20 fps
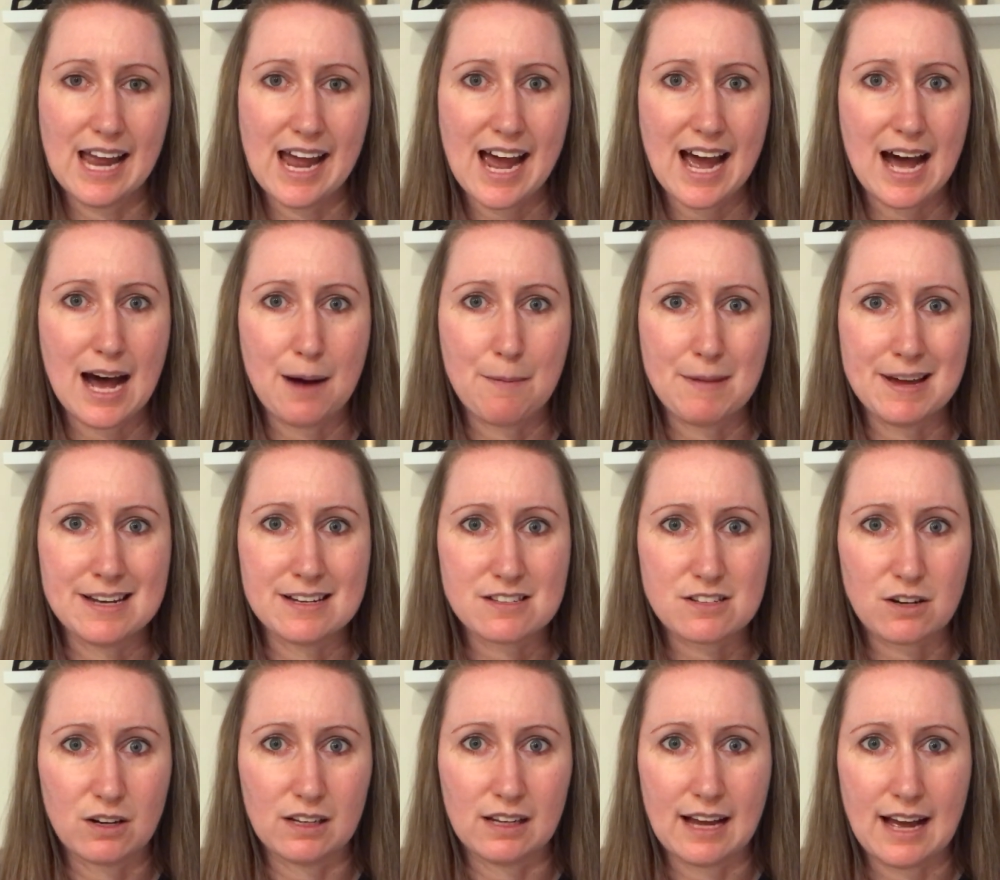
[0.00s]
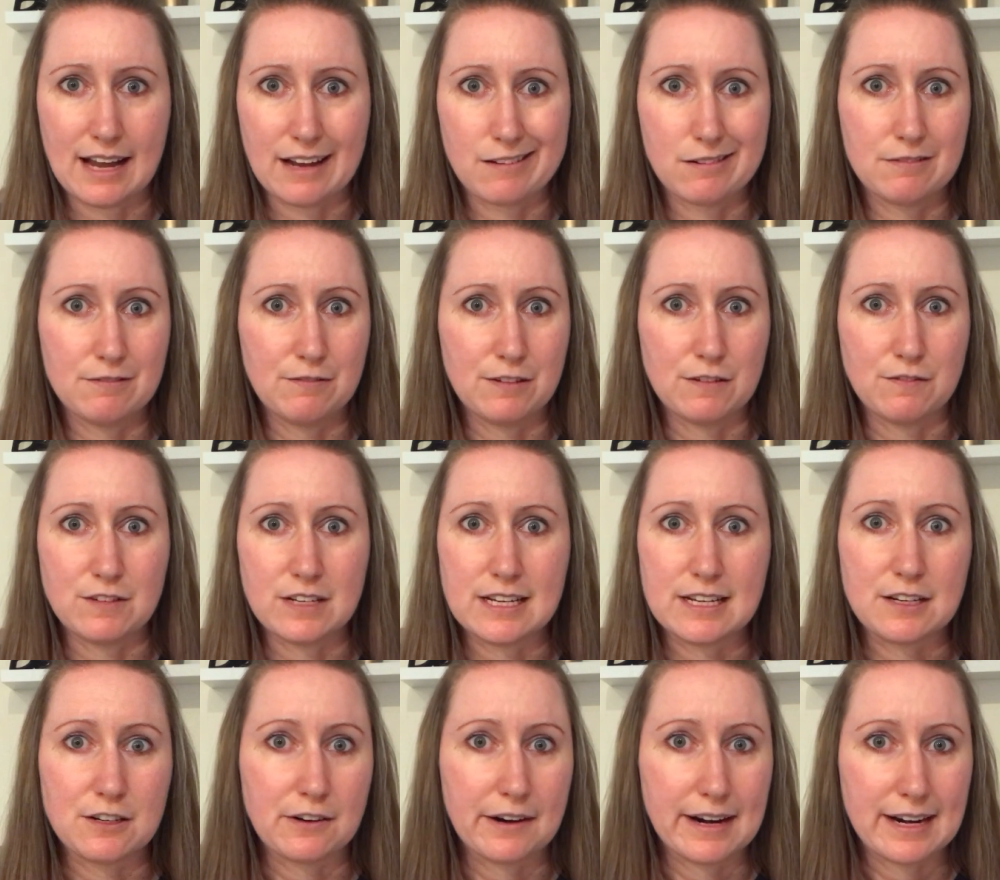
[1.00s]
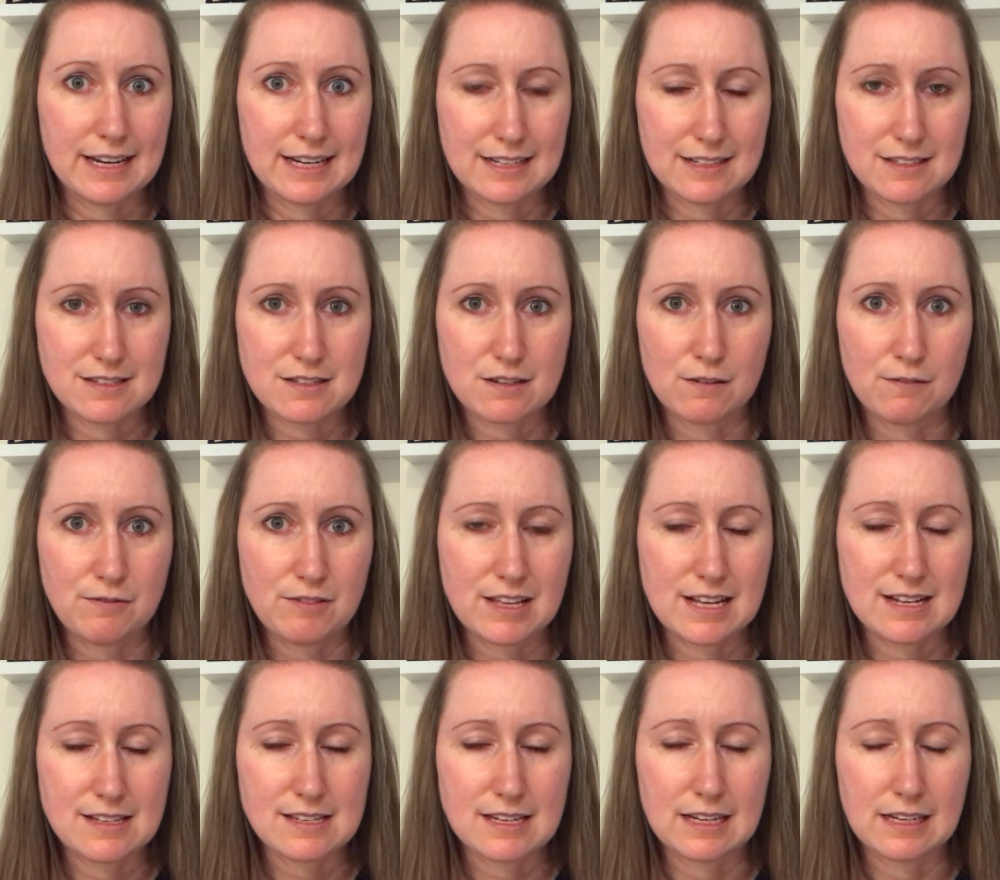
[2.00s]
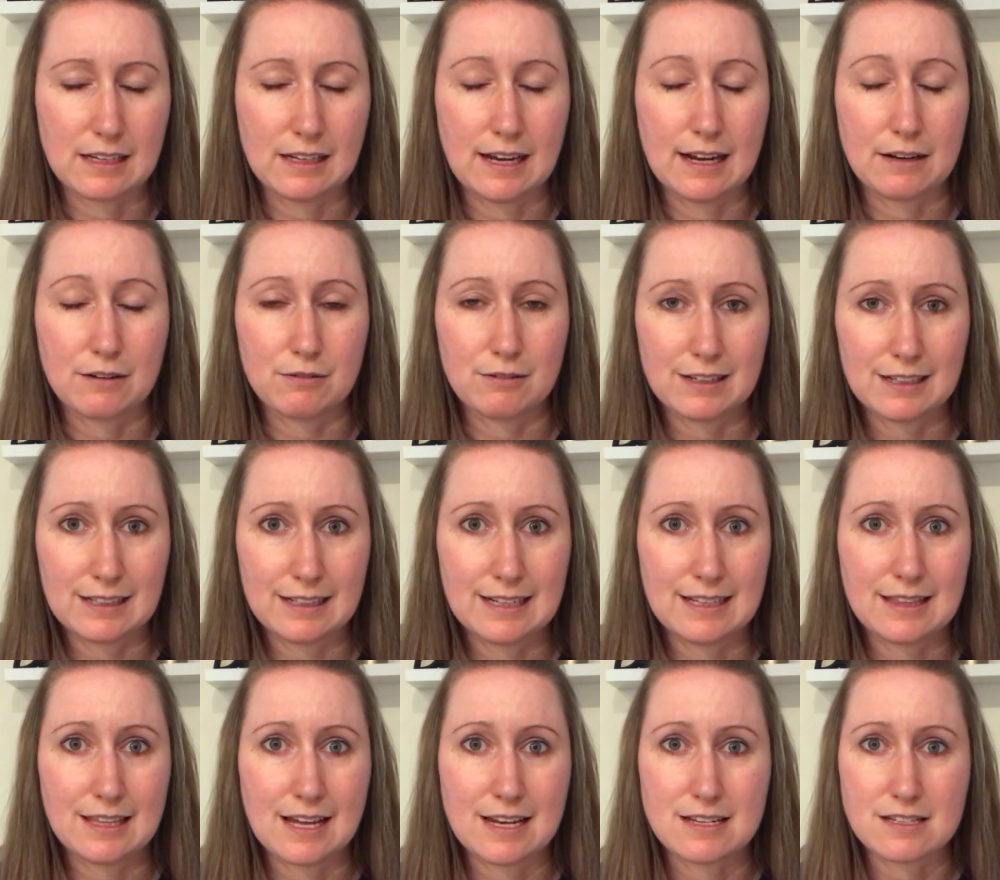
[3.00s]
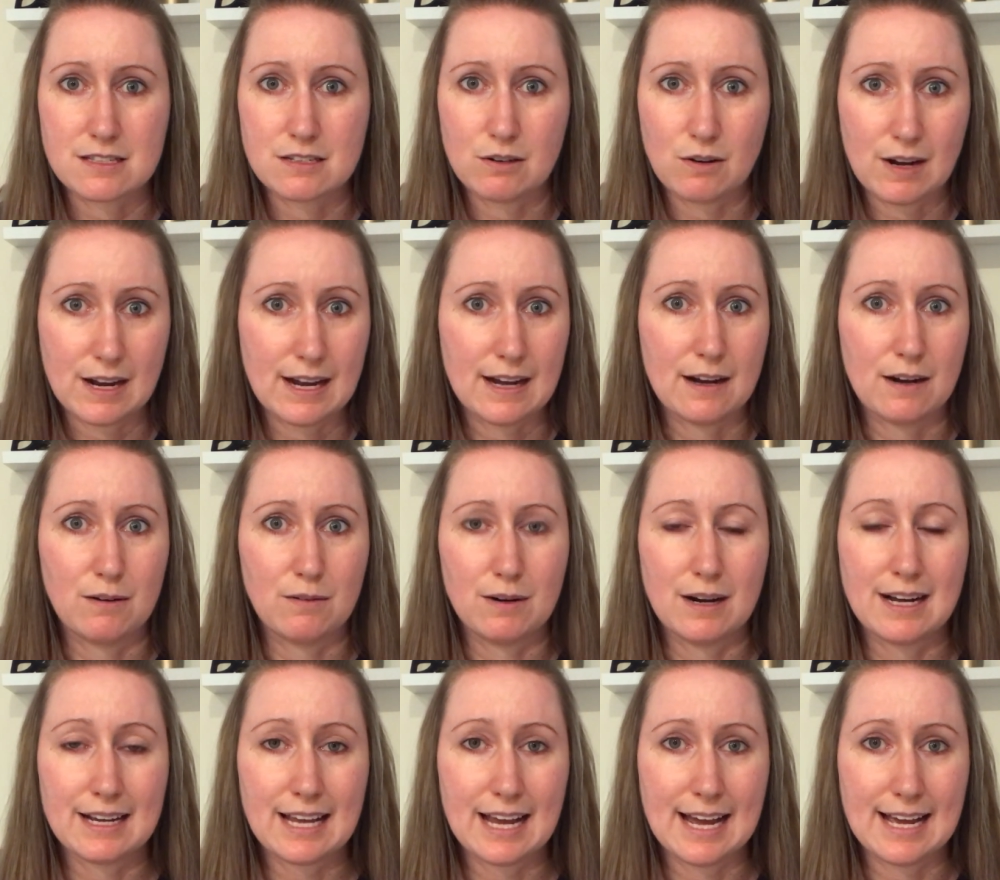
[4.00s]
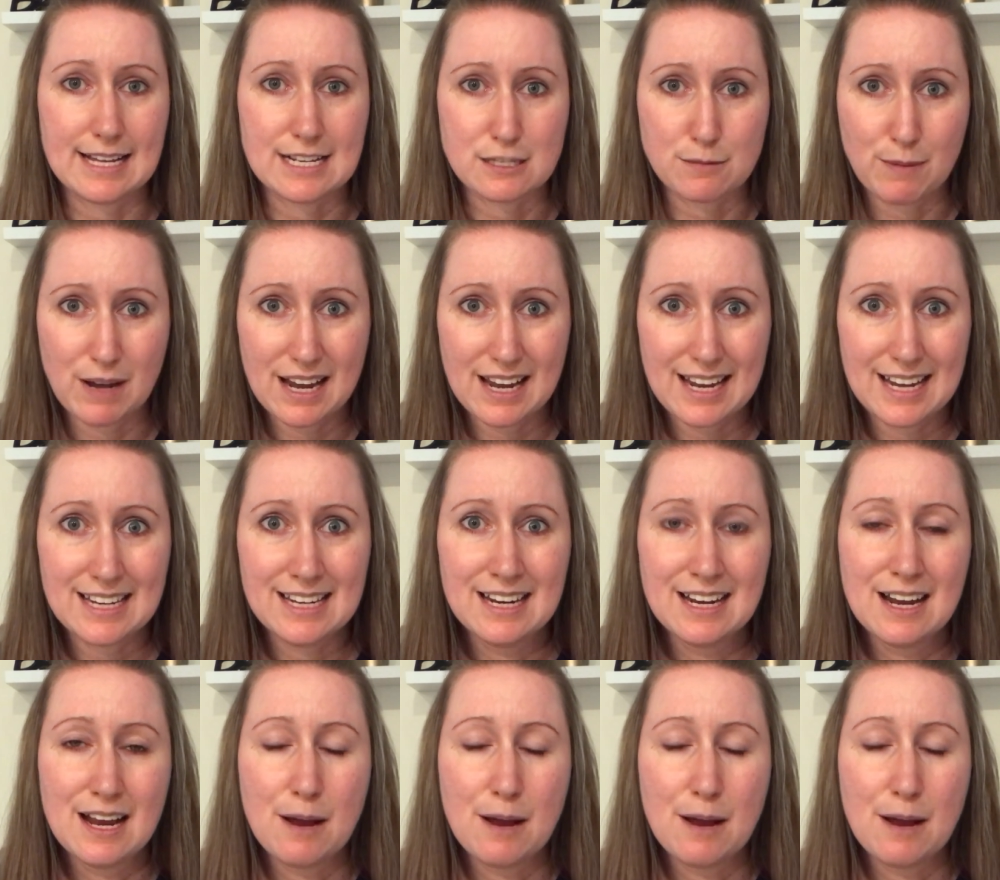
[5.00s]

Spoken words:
and it's got like 50 ingredients of things that you're like, really, that is not how a cake is made.